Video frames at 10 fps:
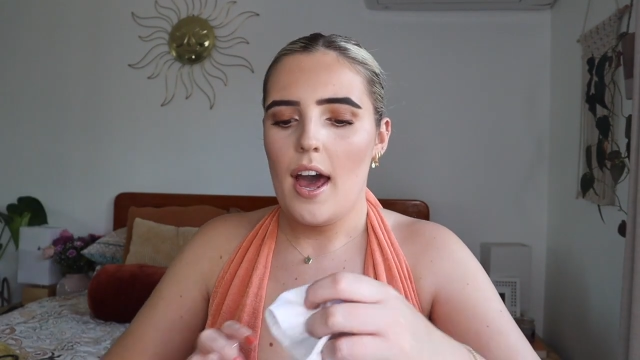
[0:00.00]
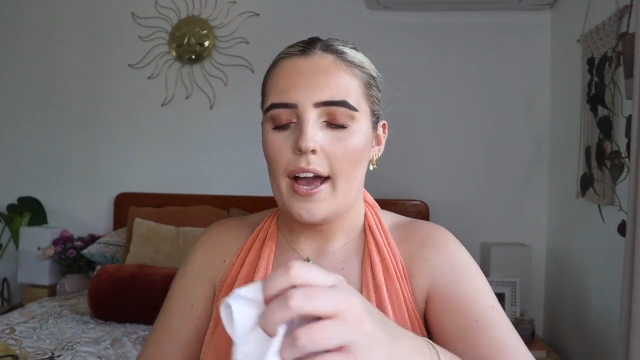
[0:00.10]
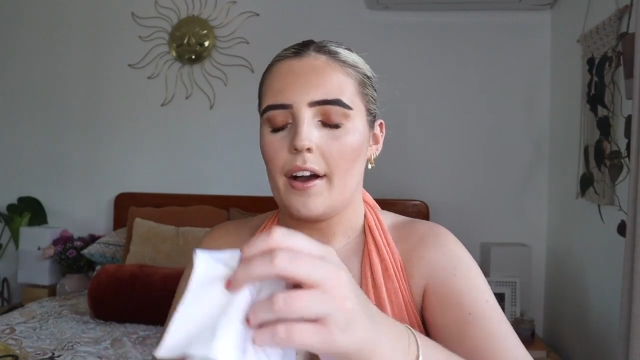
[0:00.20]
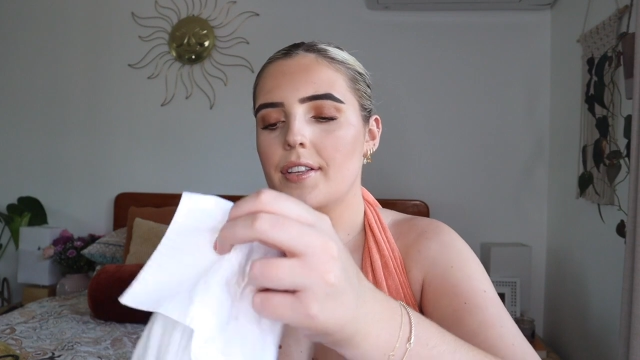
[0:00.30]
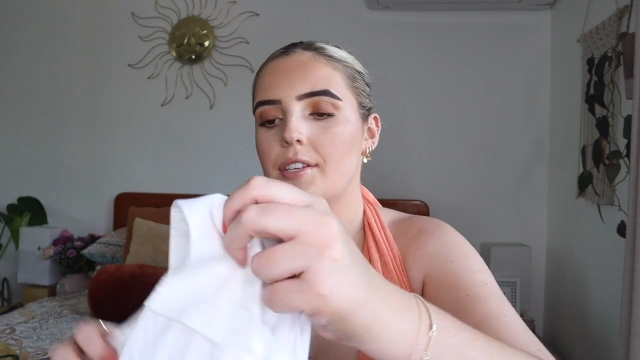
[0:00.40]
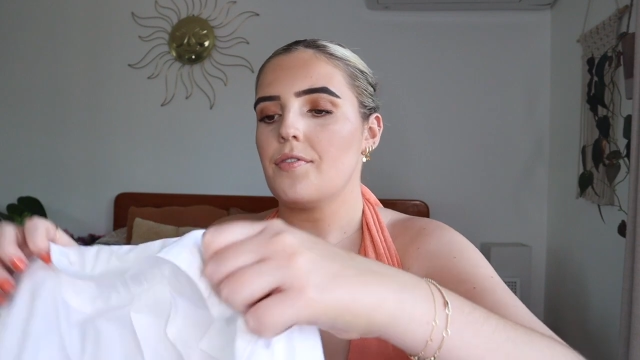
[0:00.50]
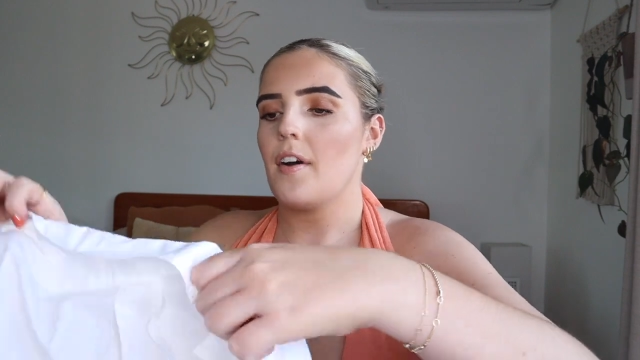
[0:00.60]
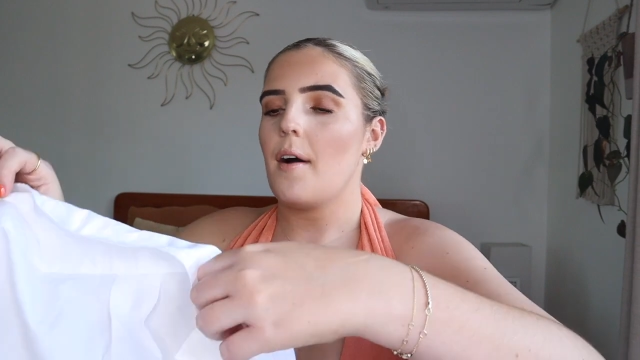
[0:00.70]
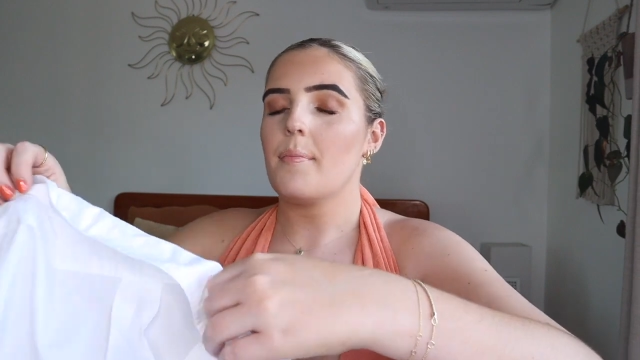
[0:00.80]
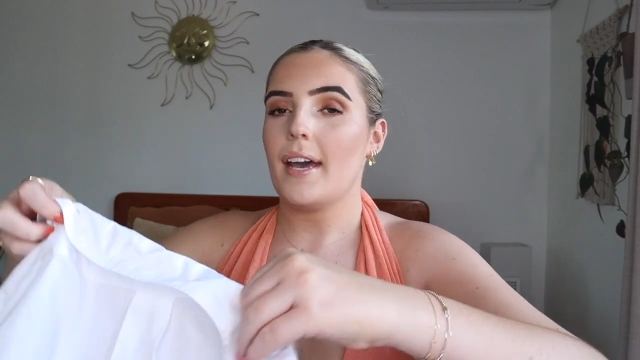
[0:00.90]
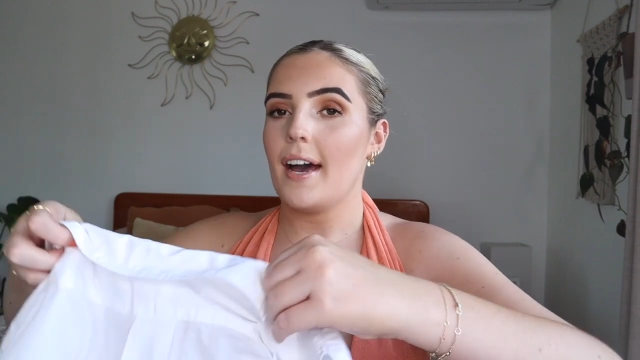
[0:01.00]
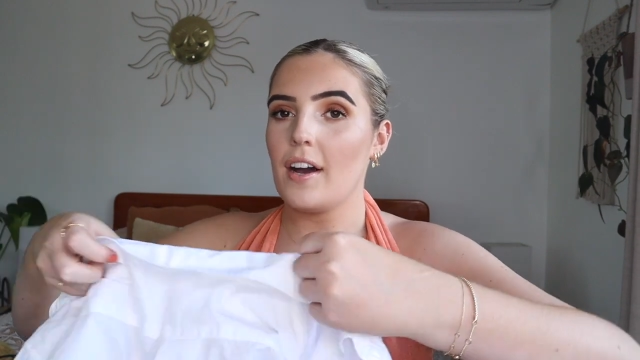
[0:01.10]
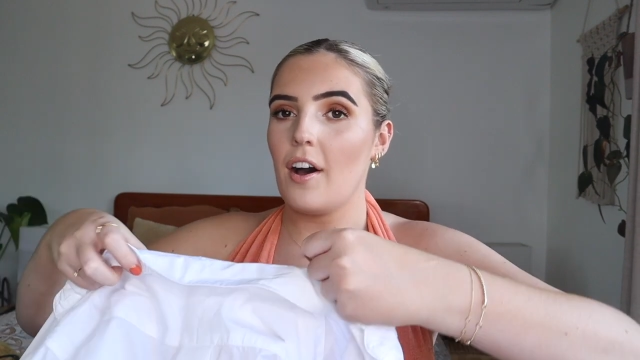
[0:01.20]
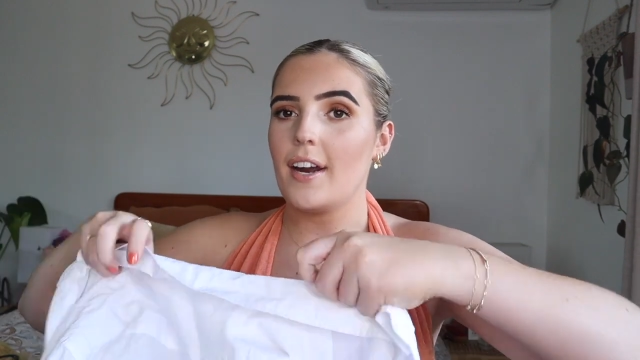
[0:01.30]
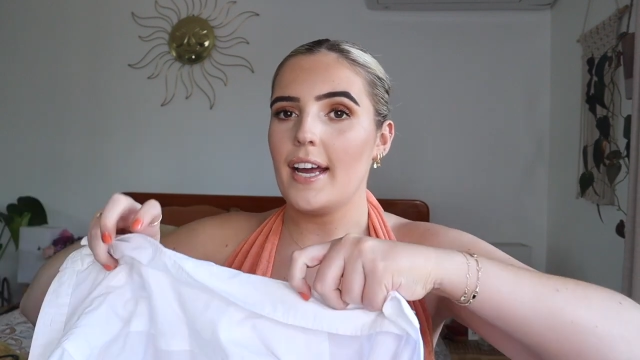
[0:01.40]
I got this from The
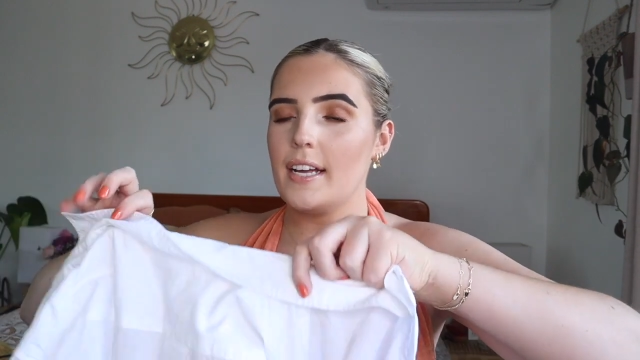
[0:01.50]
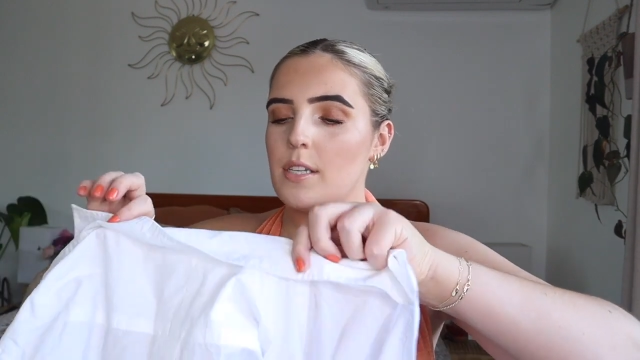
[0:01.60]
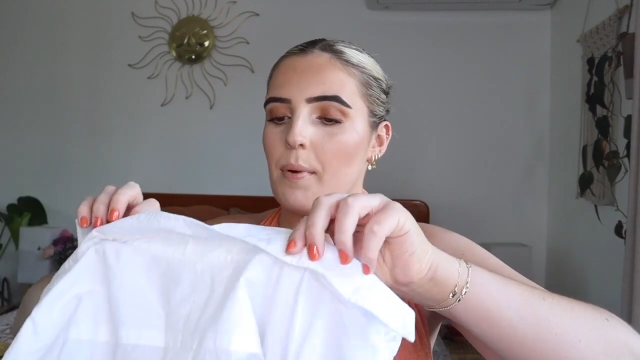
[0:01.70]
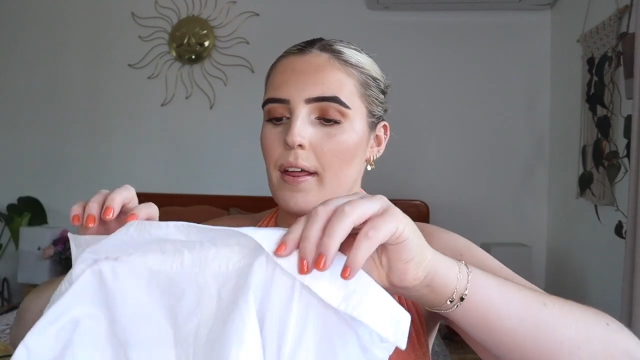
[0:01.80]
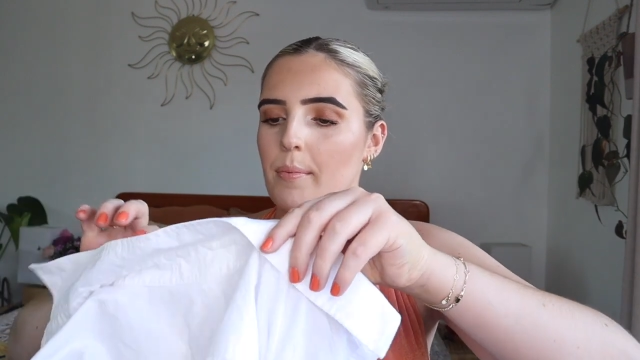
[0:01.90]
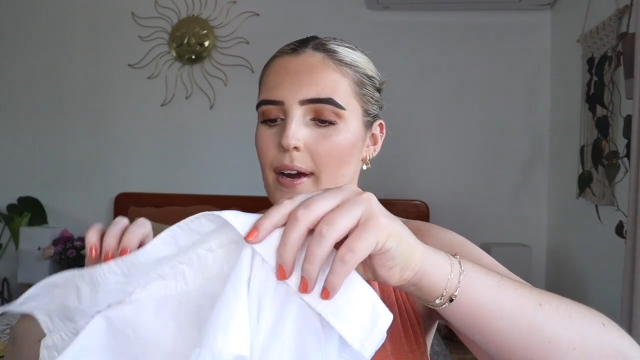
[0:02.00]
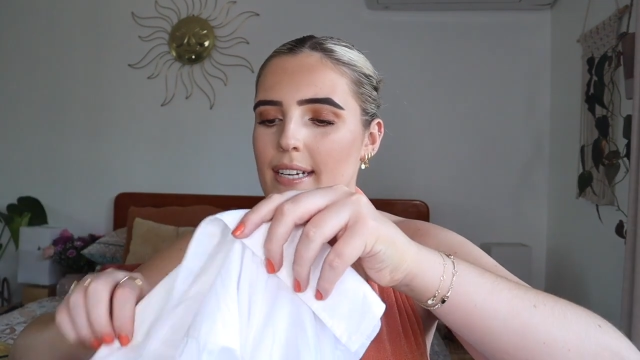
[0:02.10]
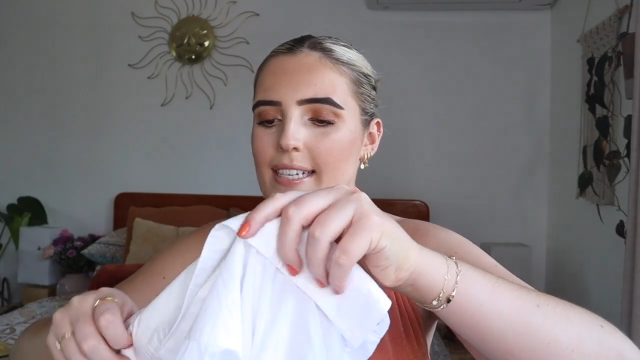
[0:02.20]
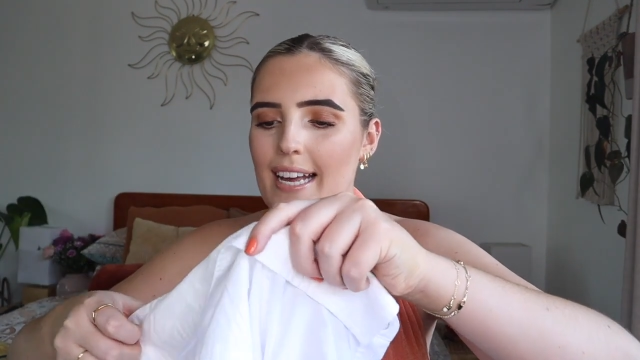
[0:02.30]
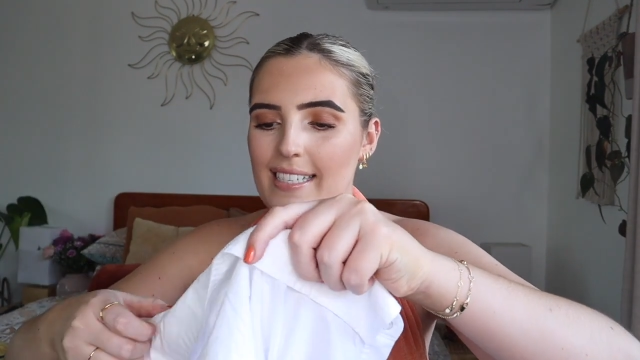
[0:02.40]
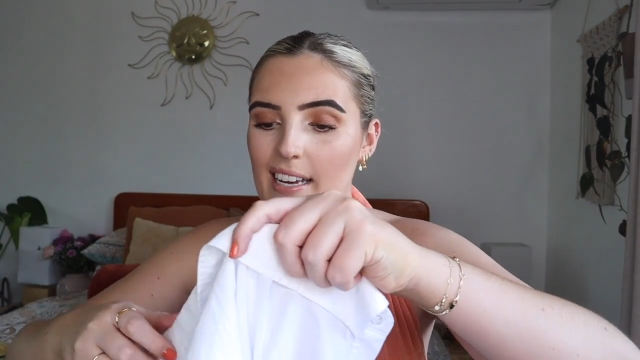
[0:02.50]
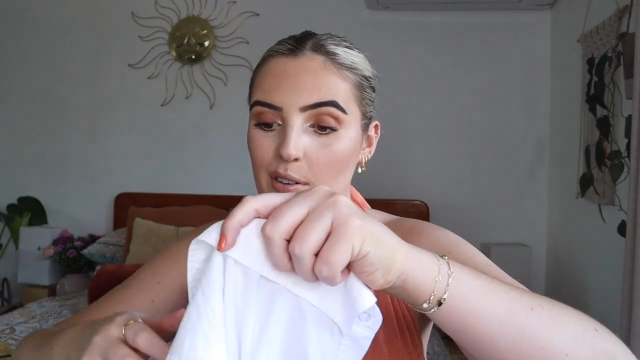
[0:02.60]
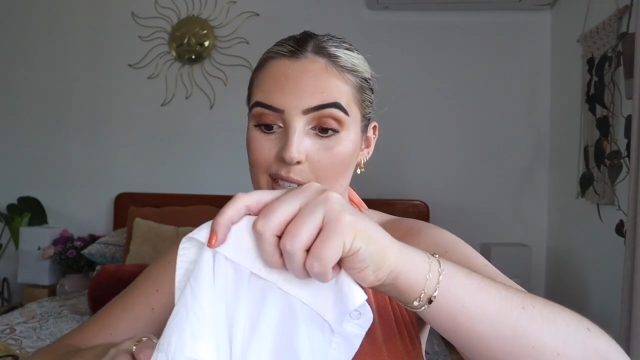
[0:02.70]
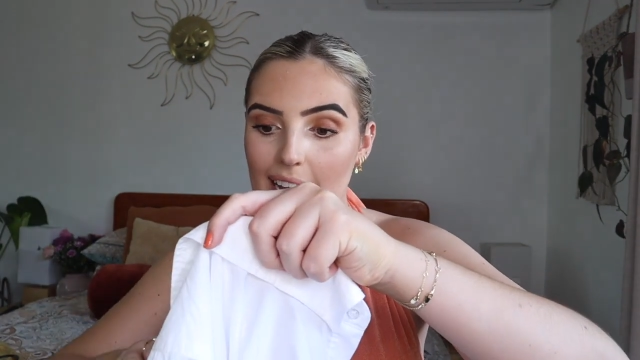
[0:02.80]
Iconic. It's by the brand Dazzy or